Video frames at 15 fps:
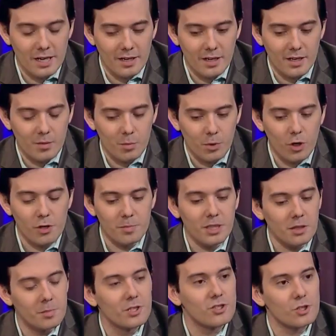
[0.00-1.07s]
I, part of
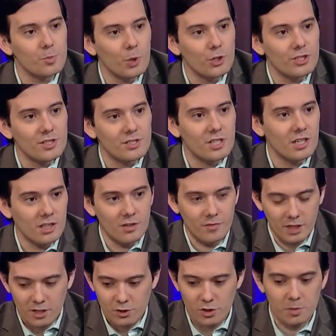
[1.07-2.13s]
being a business person is taking
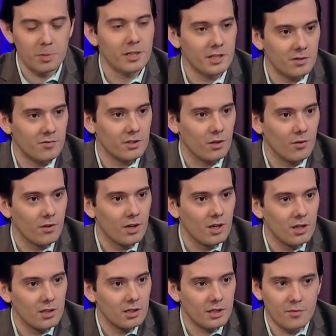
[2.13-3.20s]
advantage of the playing field
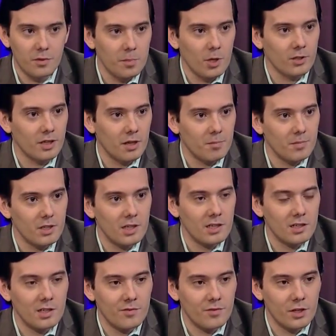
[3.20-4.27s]
like a football game.
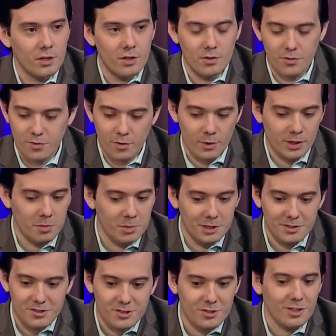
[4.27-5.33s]
And if they're throwing a
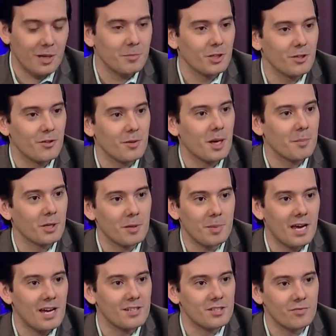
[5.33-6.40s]
blitz, I'm going to I'm going
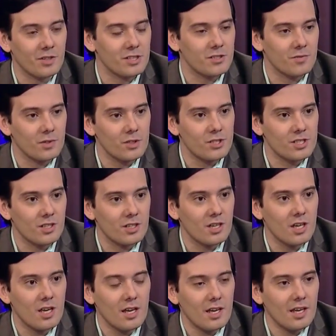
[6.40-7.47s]
to pass and vice versa.
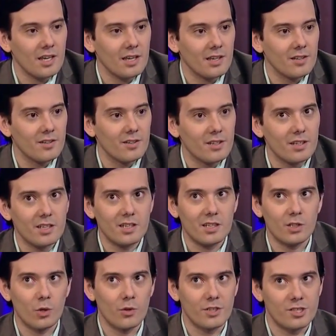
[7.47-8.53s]
And
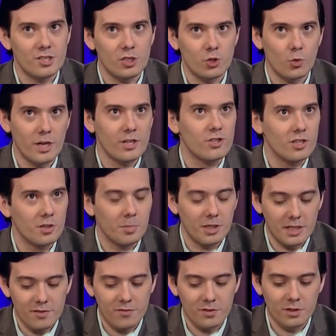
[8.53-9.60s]
you know, the situation in the
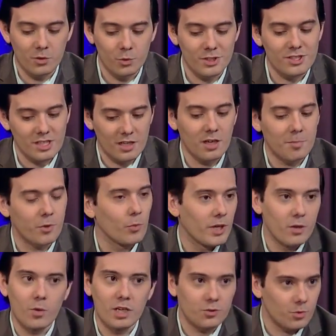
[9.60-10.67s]
playfield was set up the
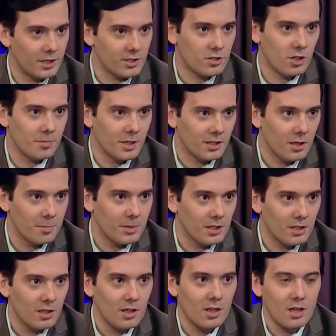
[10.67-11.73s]
way it was when I started my
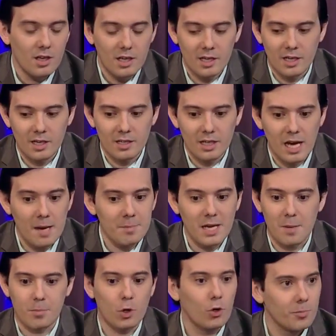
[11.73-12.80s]
company. Yep. And I'm
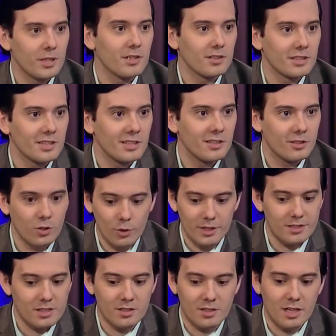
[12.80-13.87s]
not permanently
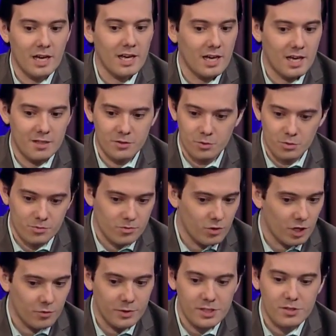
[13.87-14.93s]
going to, I, I do
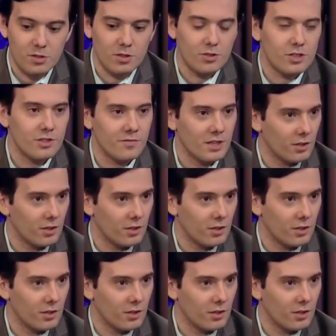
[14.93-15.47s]
drug research.